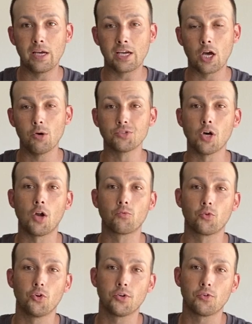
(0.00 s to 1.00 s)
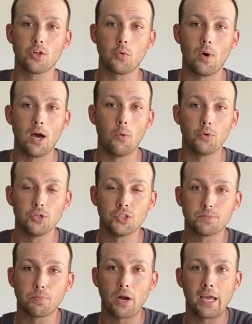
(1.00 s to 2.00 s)
it goes on really, really well when you
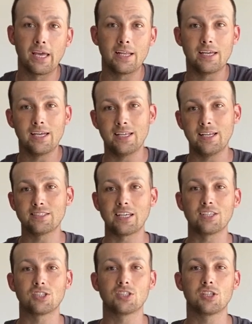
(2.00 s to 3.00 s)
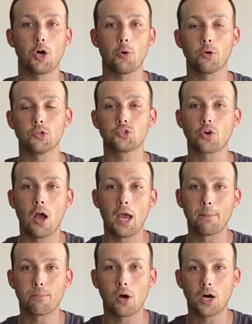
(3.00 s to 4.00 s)
spray it. It is a slower
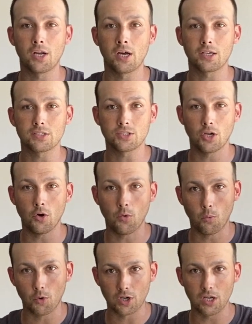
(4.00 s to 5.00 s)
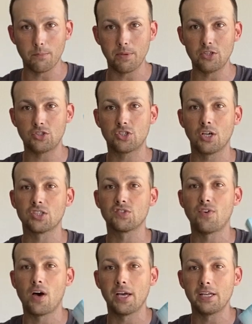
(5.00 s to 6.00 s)
drying product, so we're going to be
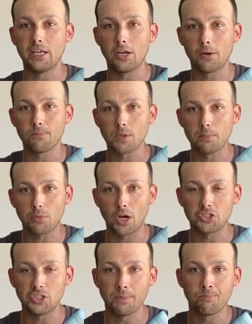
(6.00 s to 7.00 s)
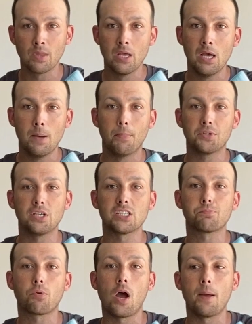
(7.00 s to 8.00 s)
just fine here brushing. But
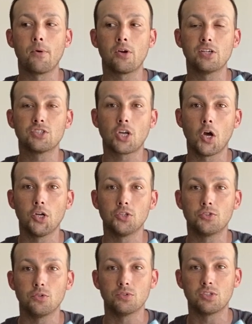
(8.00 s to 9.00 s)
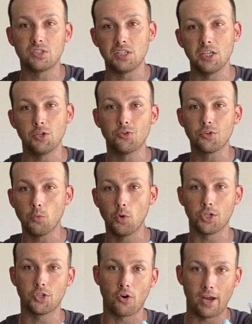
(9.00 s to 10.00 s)
this primer is going to seal the
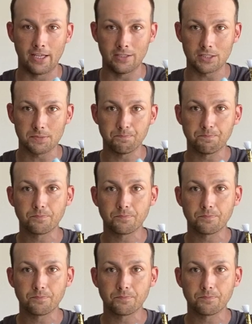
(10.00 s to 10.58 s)
wood grains.